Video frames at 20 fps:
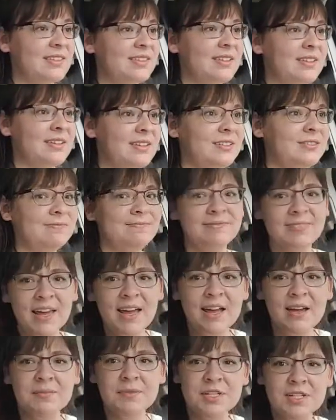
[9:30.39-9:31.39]
So
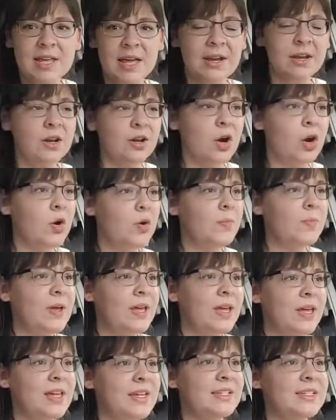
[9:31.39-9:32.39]
yeah, I'm just heading home
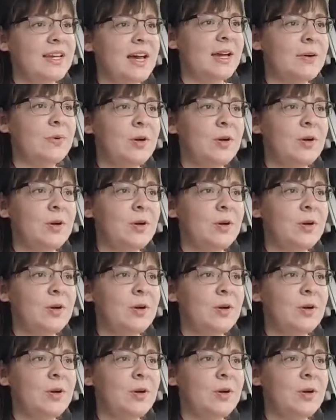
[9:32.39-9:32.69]
and I